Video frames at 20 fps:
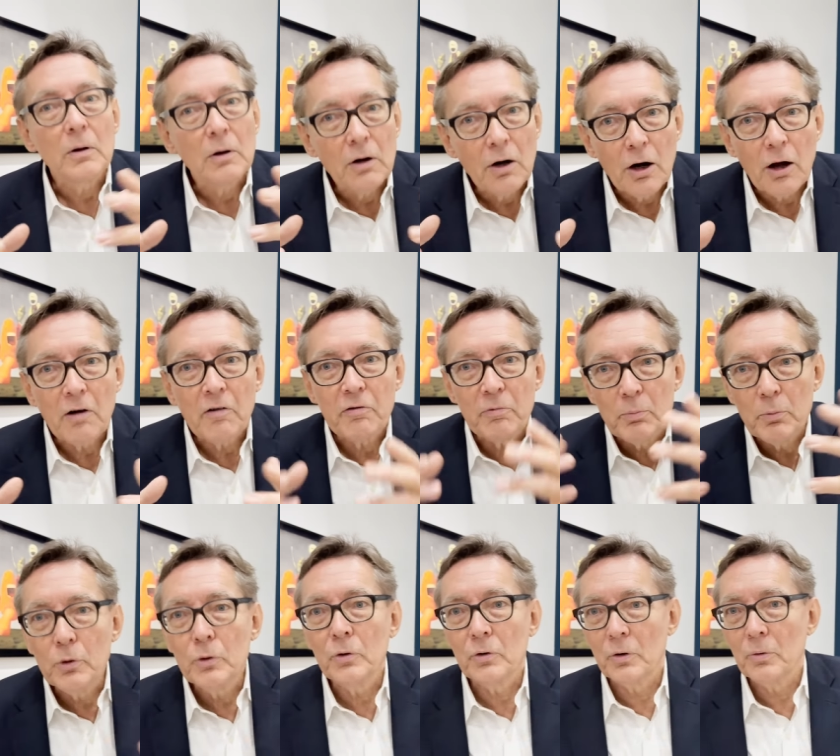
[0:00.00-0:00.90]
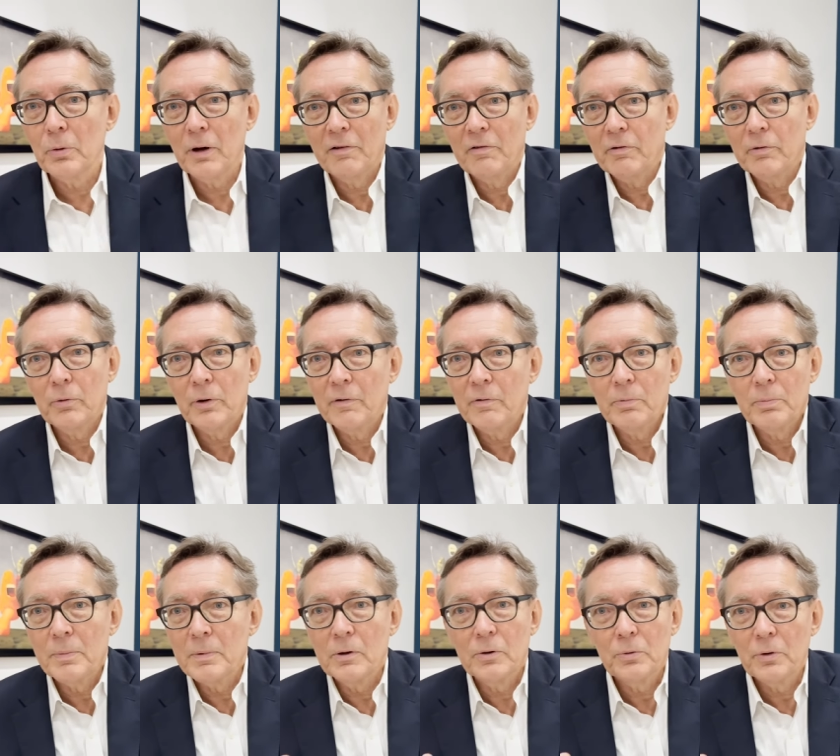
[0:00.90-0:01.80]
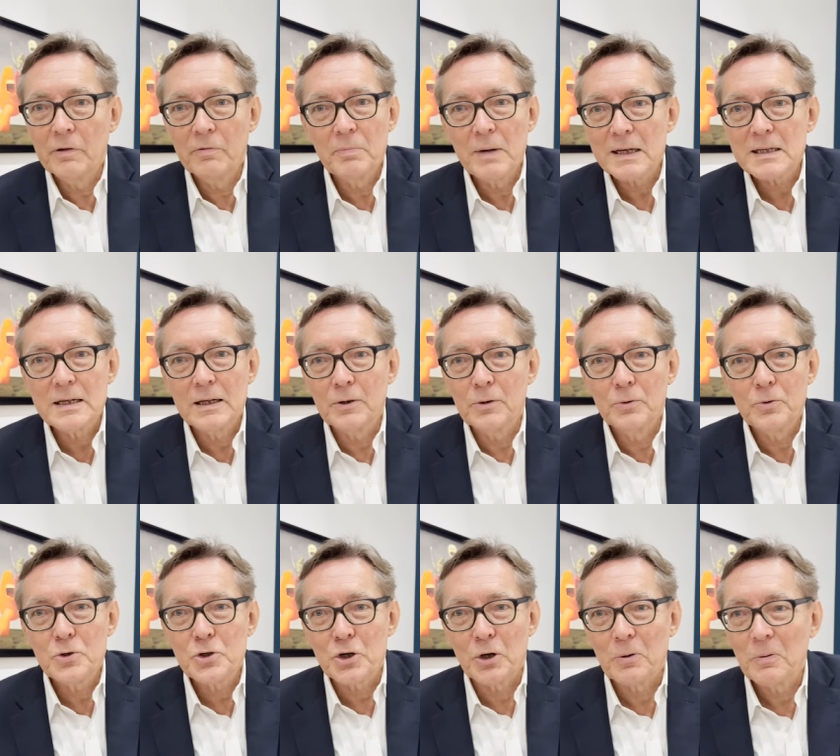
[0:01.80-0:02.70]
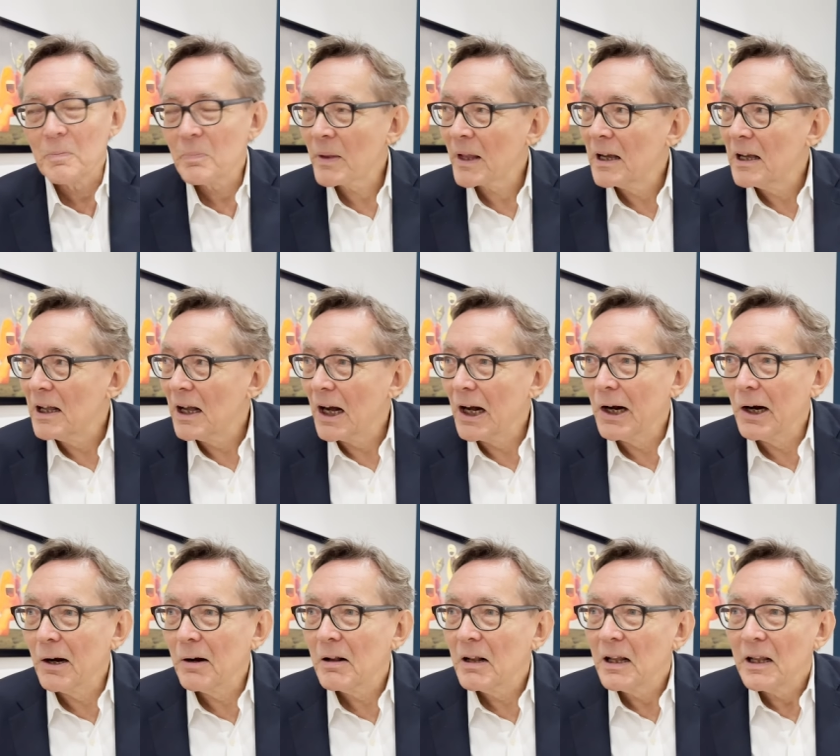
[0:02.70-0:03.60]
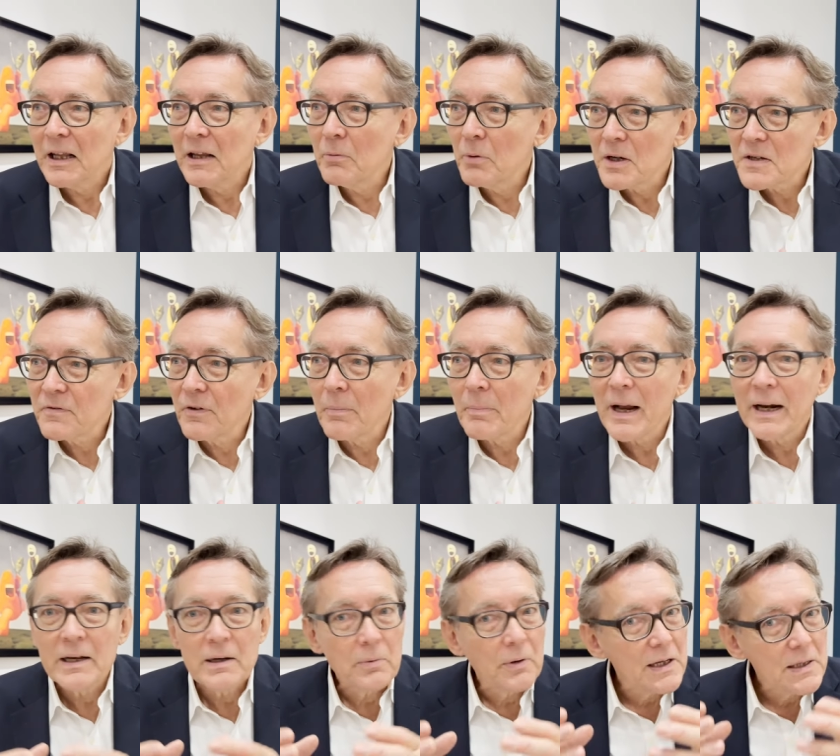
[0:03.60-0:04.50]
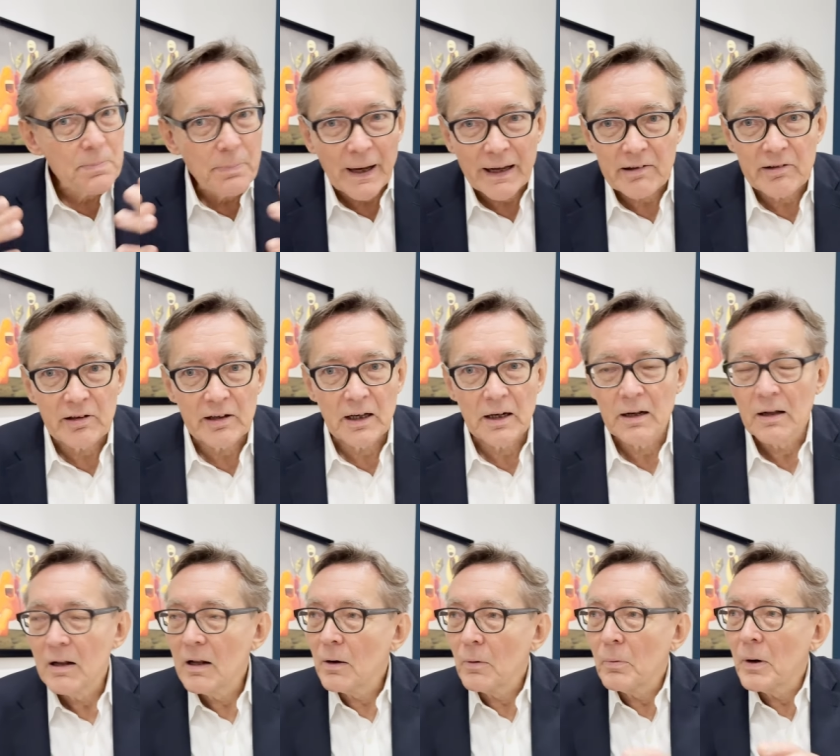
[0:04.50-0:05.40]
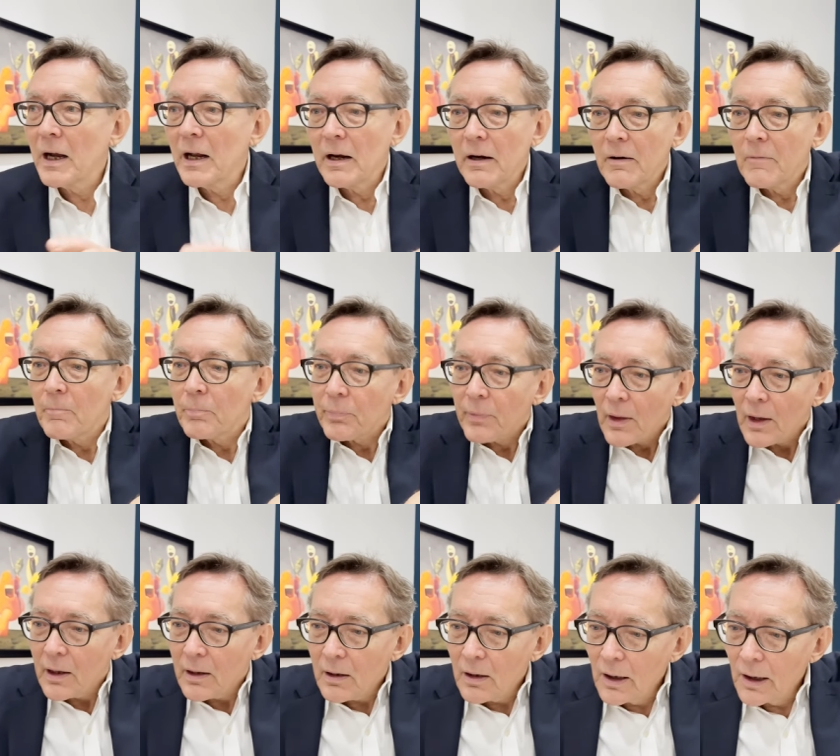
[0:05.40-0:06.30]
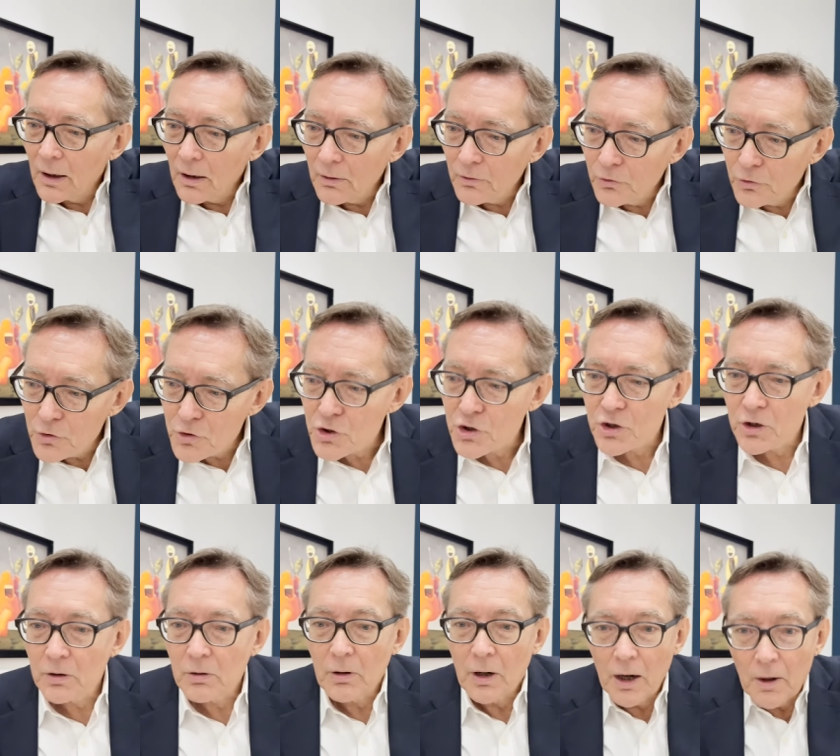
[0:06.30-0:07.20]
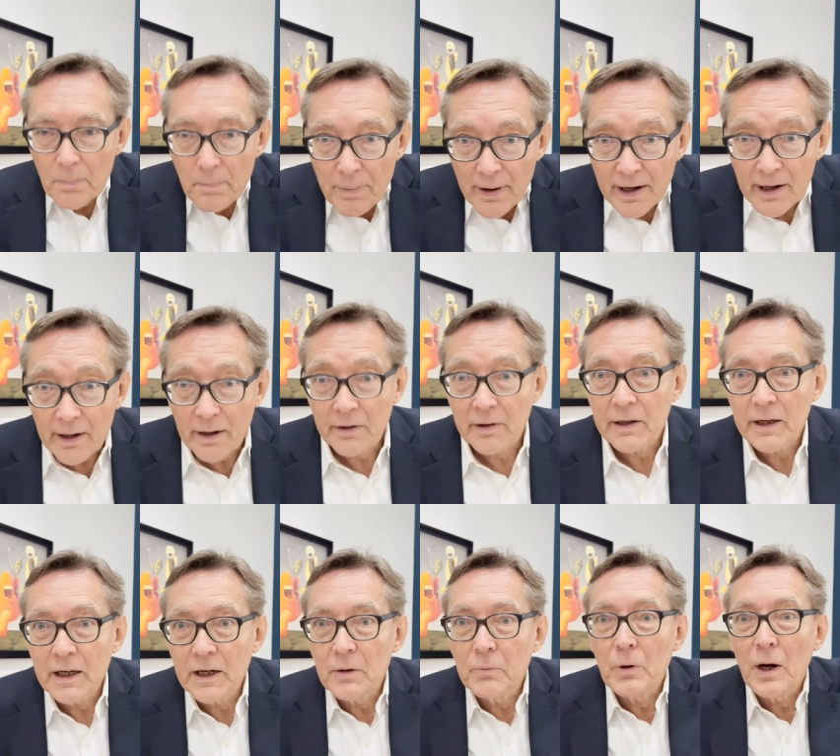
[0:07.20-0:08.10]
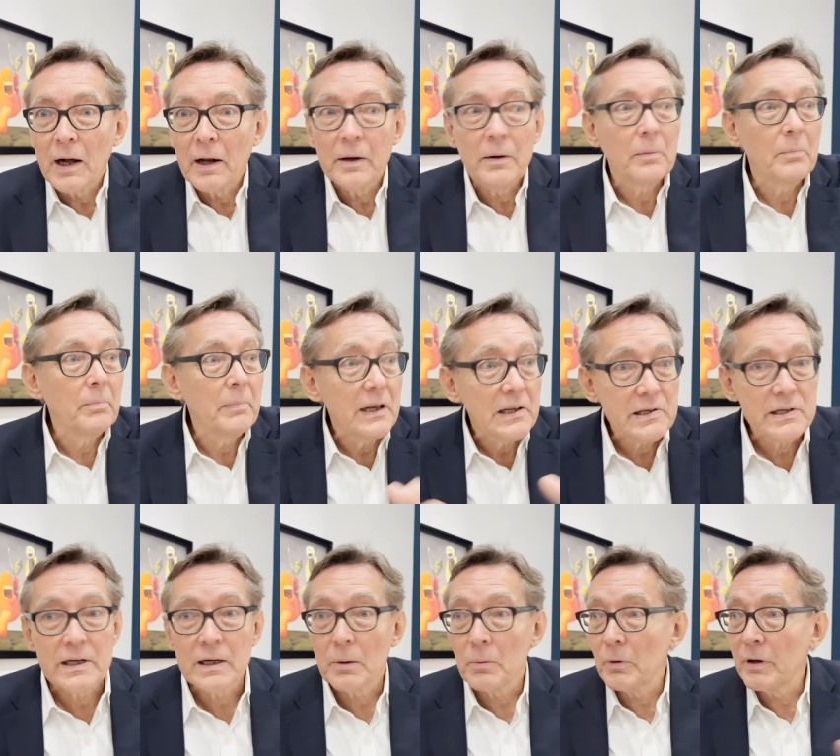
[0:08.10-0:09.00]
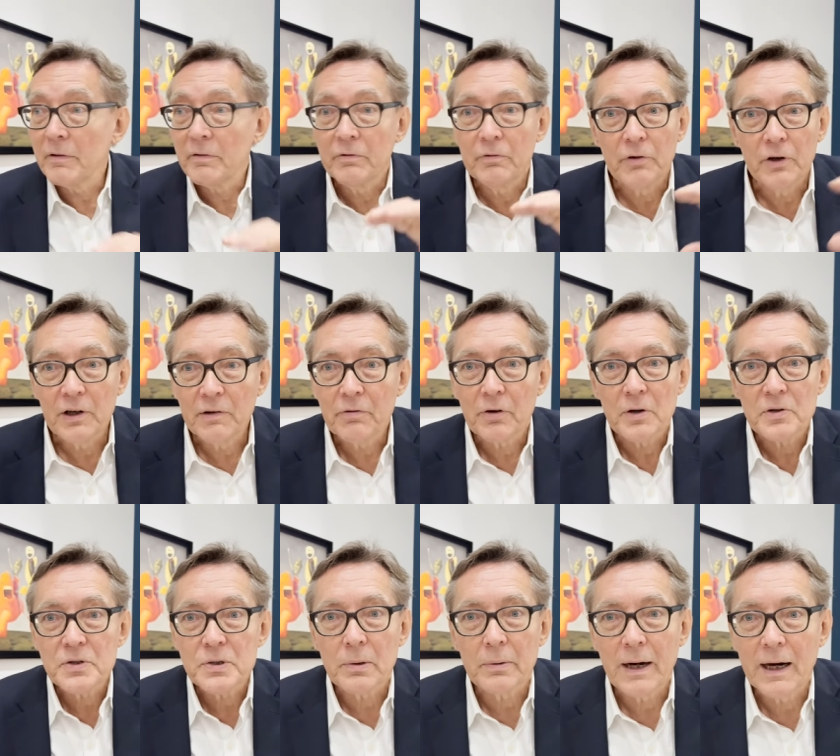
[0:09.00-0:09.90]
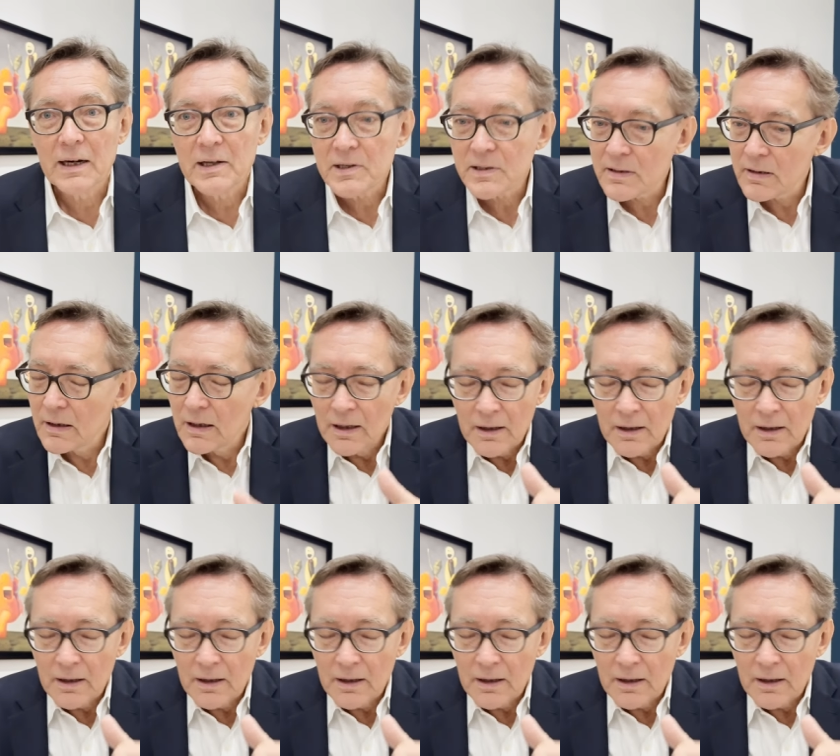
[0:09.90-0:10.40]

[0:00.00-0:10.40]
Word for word: love mood with, with, with Marcel Duchamp. Uh, ah. Uh, he was the man he respected. When uh, Duchamp appeared in one meeting with the different surrealists,